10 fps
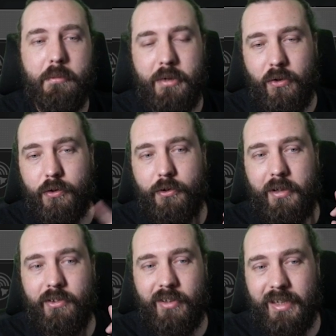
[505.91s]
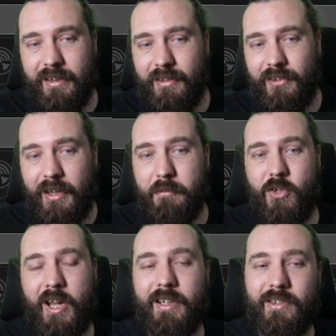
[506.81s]
but it also has the intercept
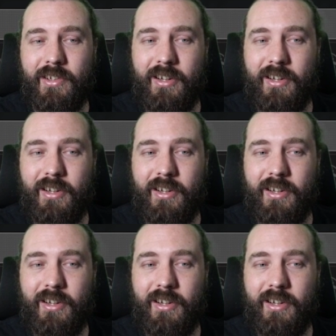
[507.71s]
chance,